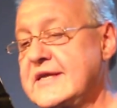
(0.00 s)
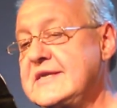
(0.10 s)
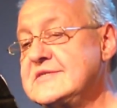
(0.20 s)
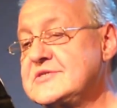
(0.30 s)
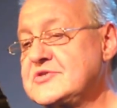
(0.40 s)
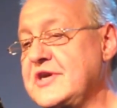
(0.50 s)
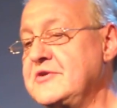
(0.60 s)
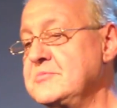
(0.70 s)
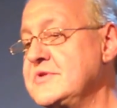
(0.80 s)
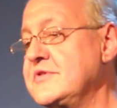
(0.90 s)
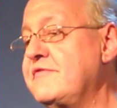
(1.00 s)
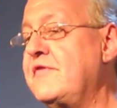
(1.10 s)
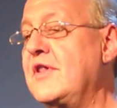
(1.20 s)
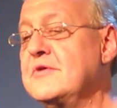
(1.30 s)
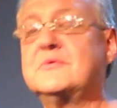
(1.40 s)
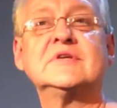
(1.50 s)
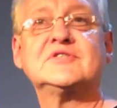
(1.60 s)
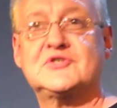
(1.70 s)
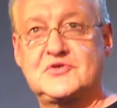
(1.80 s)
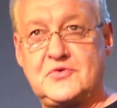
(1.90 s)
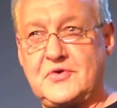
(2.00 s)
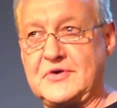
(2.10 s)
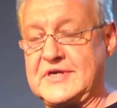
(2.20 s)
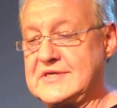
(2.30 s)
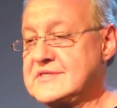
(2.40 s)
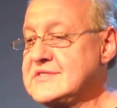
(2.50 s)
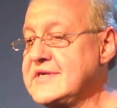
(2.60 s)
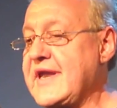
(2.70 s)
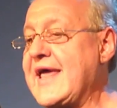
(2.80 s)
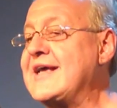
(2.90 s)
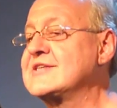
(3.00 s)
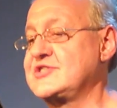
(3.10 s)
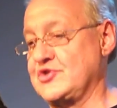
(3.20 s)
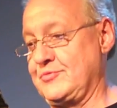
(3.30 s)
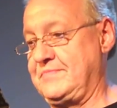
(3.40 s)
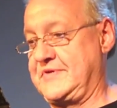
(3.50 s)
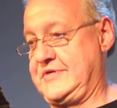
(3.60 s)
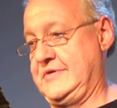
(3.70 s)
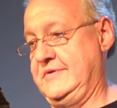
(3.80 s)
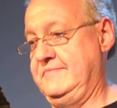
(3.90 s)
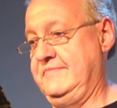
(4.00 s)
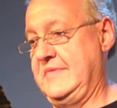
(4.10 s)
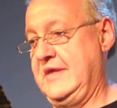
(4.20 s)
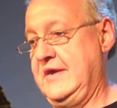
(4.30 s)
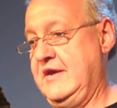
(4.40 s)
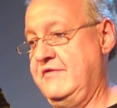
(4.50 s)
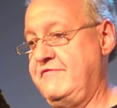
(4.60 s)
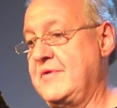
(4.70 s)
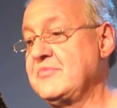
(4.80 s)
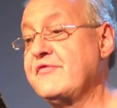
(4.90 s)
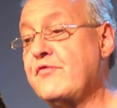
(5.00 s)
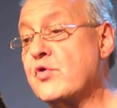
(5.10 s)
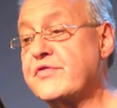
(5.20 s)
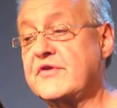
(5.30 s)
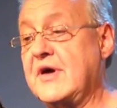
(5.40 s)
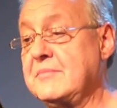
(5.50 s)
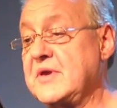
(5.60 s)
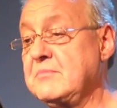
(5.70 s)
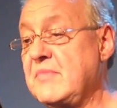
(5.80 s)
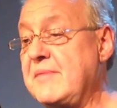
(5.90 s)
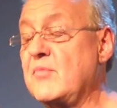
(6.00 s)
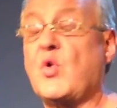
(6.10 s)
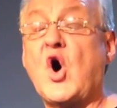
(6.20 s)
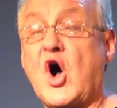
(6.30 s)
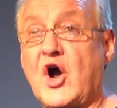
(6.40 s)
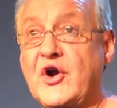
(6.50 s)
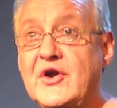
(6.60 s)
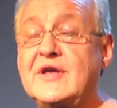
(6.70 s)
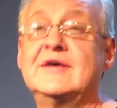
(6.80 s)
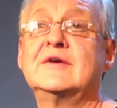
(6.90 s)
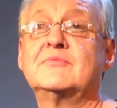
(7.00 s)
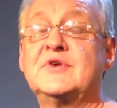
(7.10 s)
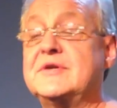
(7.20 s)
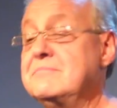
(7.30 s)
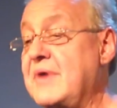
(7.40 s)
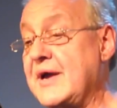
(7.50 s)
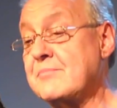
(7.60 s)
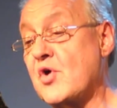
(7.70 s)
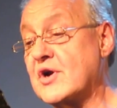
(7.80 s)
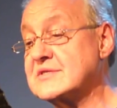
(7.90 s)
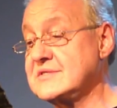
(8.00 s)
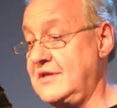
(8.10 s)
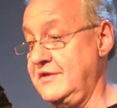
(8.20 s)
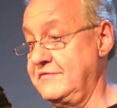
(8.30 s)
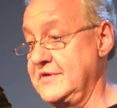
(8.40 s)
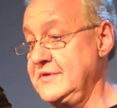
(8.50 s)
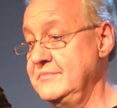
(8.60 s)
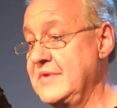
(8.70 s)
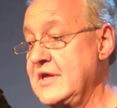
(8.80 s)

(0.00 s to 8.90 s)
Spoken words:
Ladies and gentlemen, the following story is an excerpt from the forthcoming memoir written by Mark Sullivan,